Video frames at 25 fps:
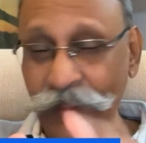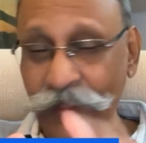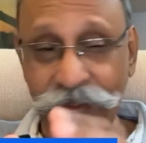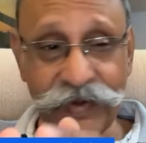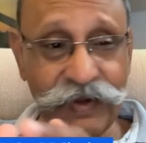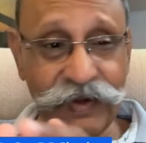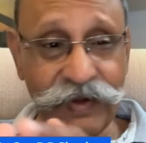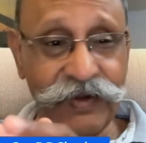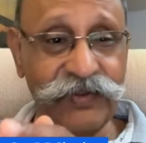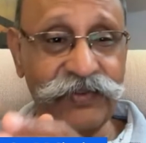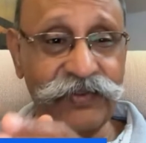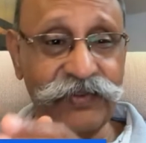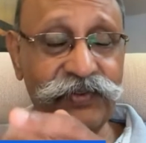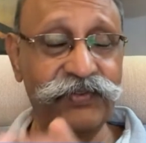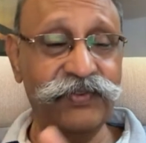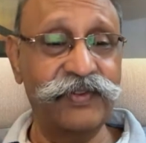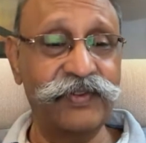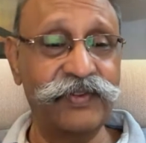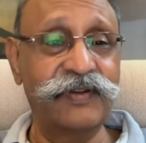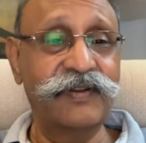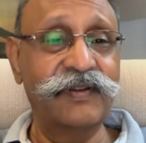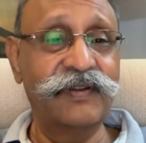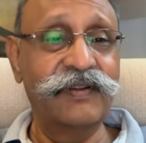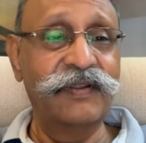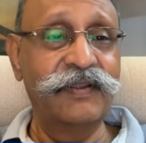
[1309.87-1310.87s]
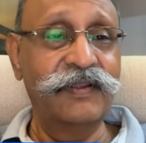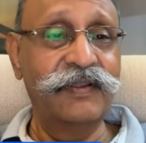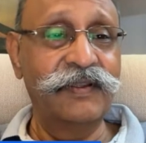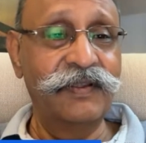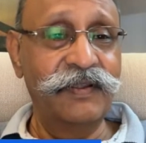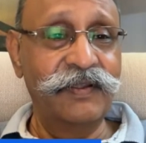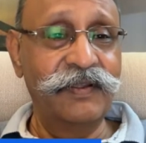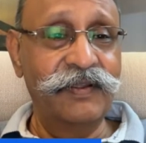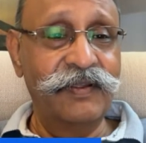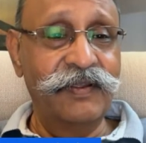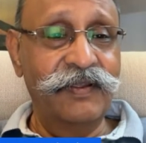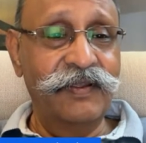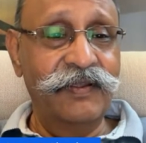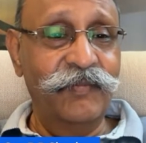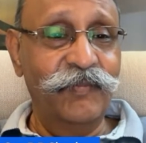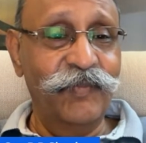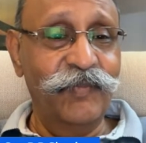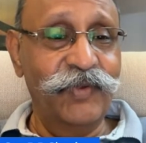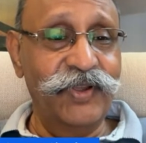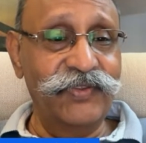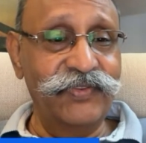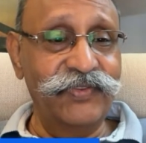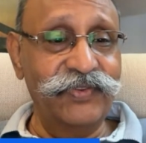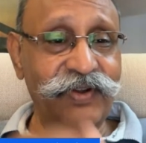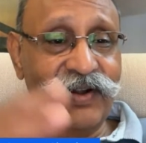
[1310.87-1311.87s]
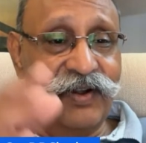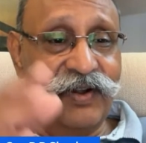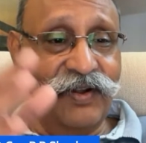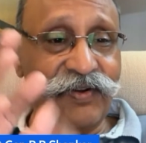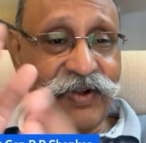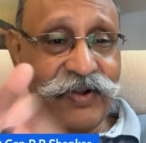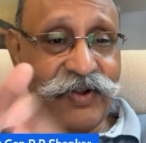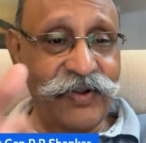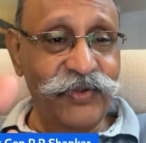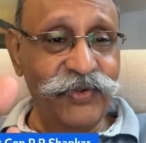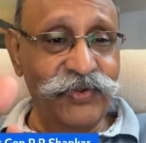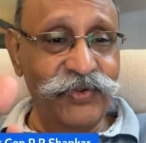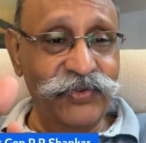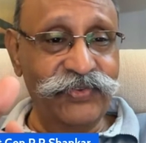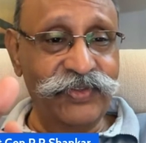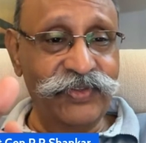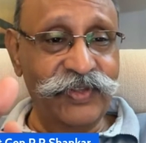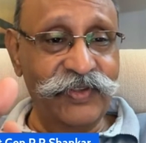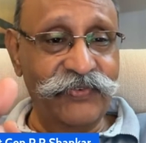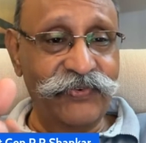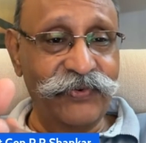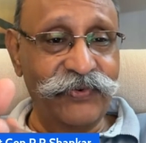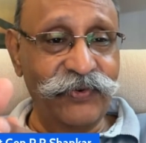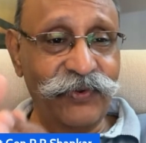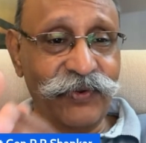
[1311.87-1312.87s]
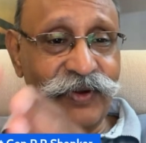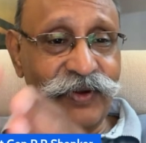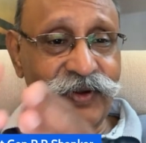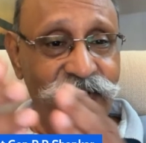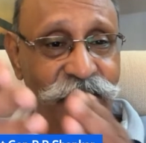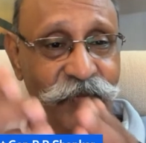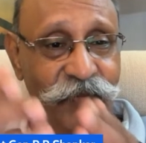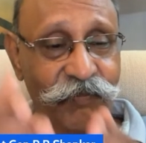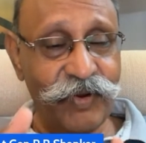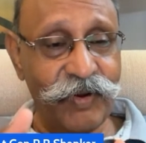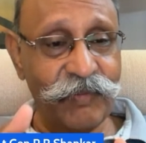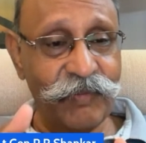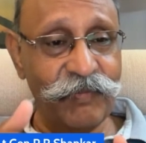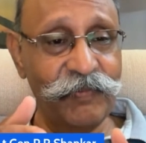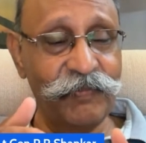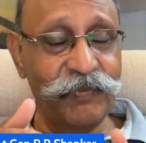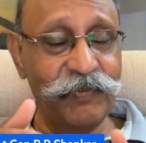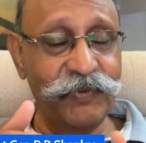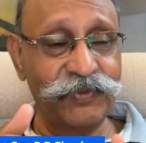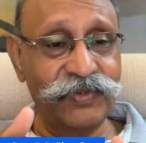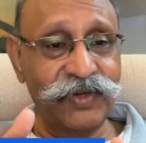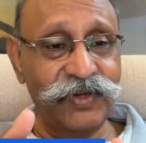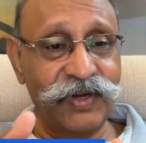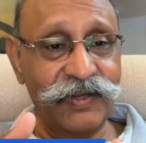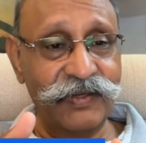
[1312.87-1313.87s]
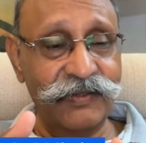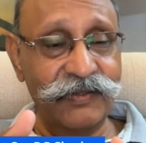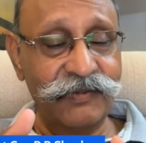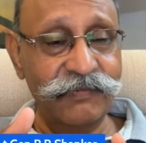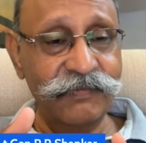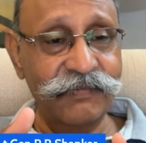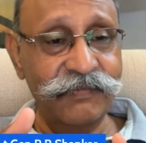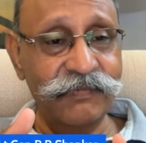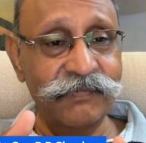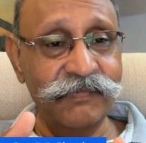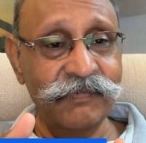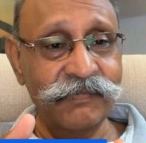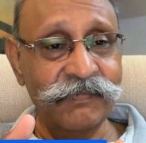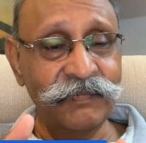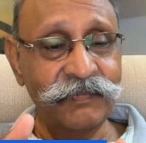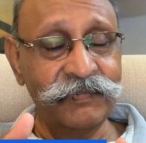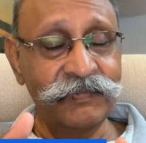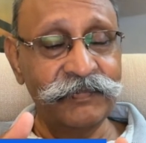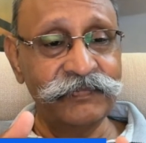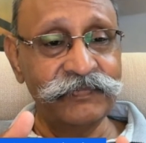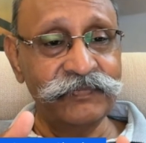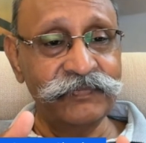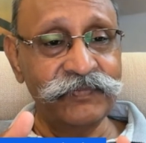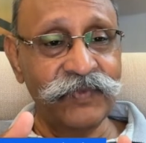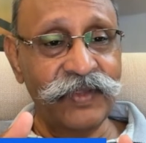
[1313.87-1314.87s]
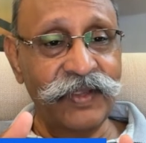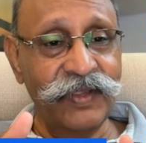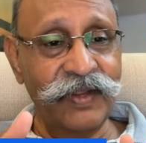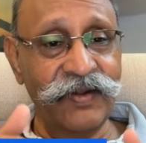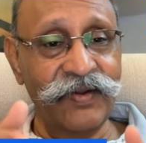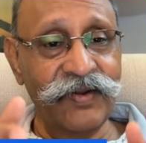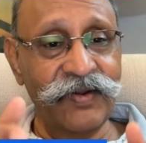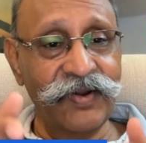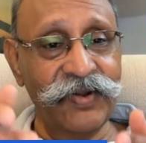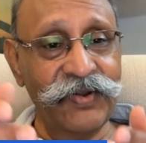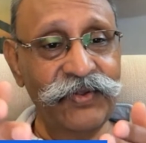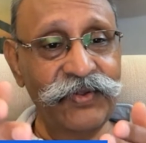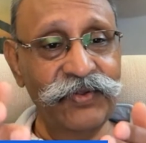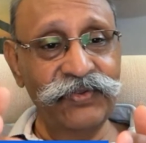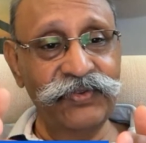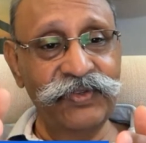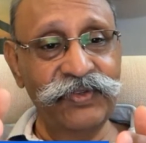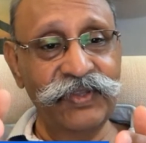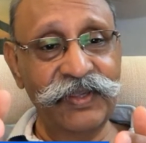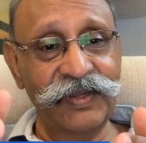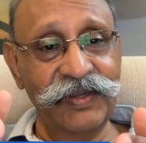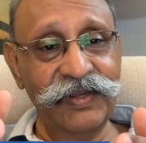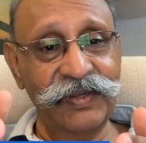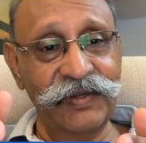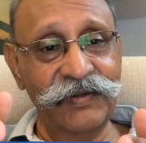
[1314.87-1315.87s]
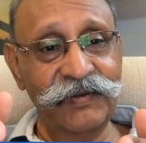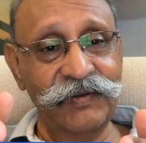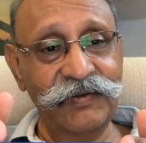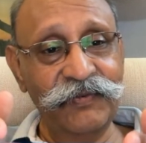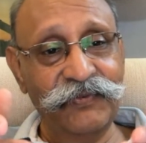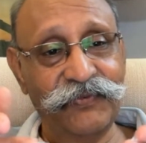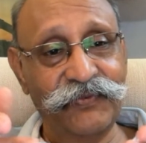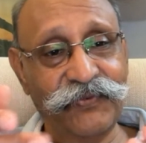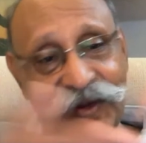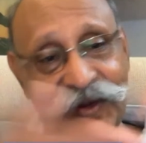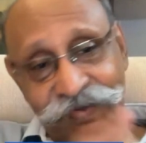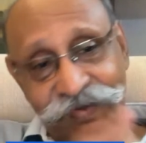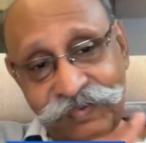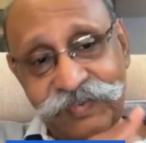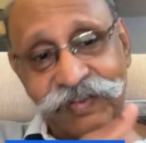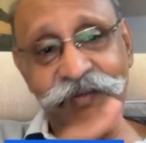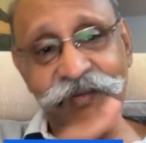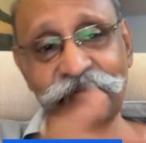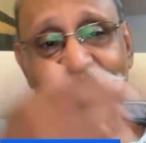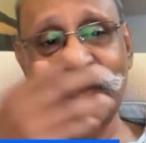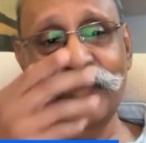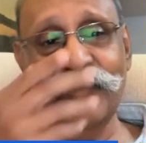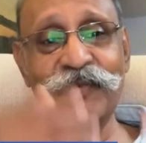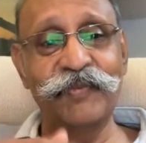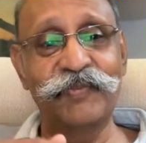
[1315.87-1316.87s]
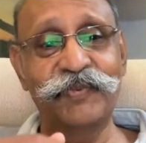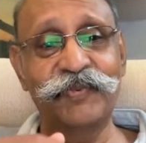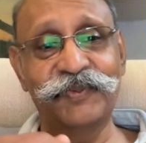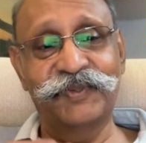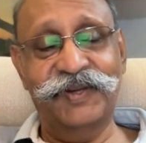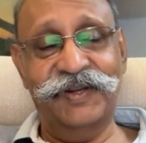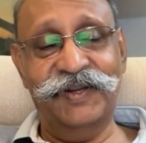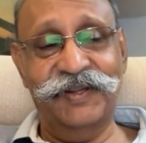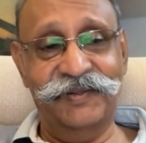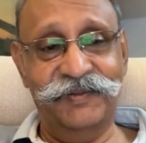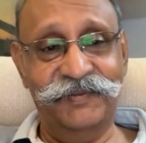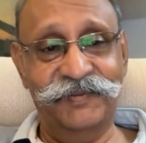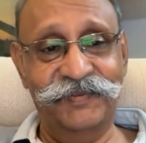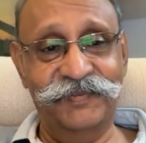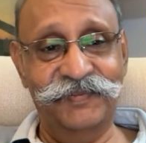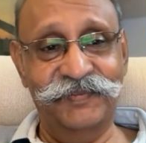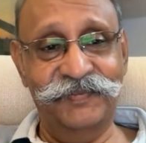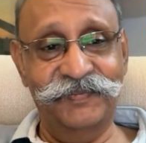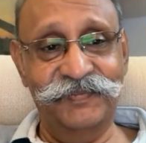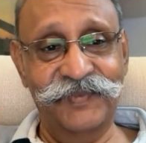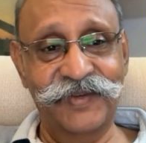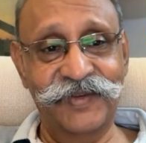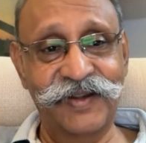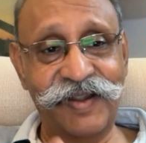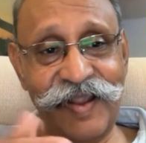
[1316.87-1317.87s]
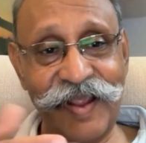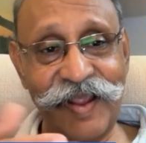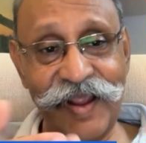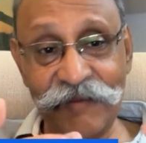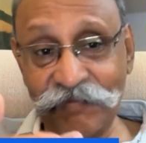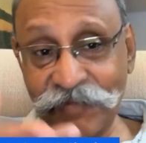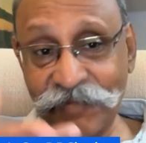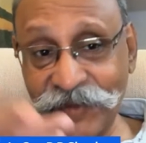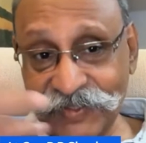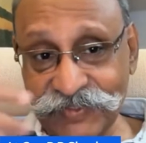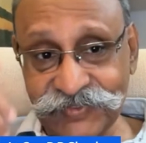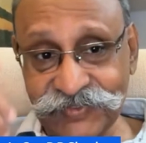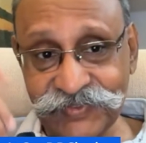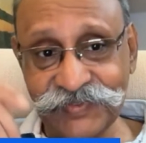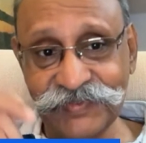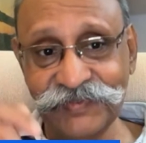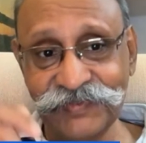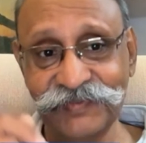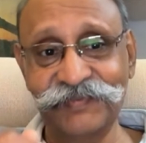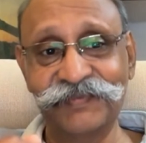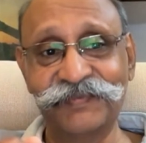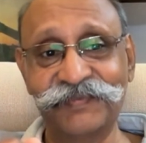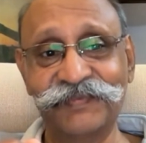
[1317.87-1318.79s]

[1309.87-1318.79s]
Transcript: rainy season, because it will reduce the flow into Brahmaputra and reduce the floods in Brahmaputra. It will help us.